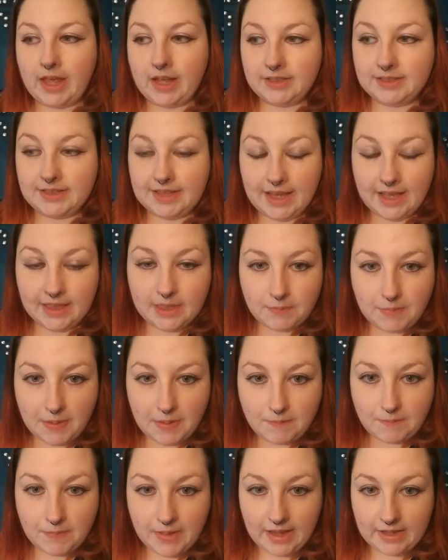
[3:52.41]
and take the
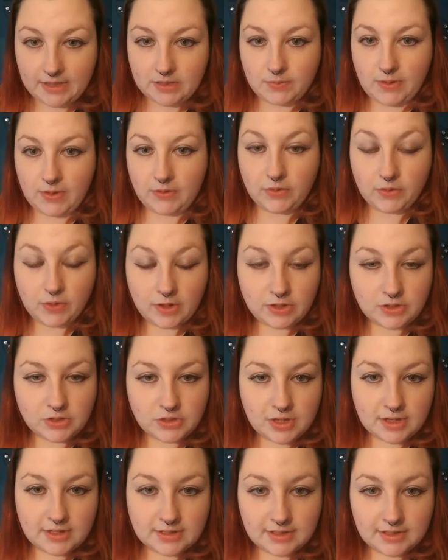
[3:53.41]
bin bags with you and
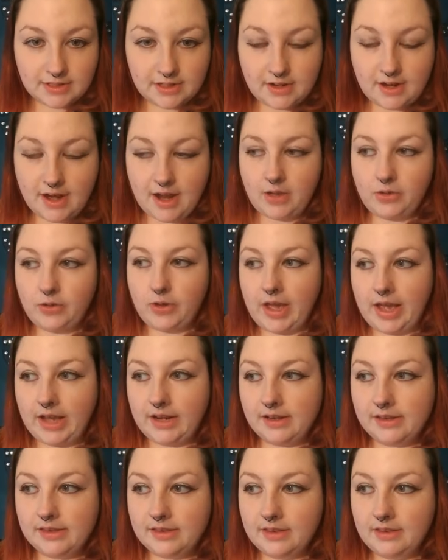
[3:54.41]
just clear out
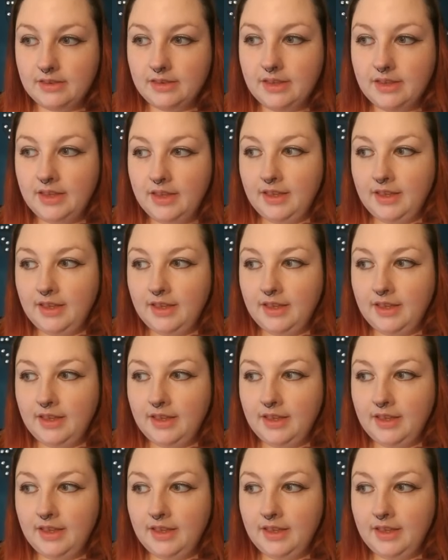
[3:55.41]
anything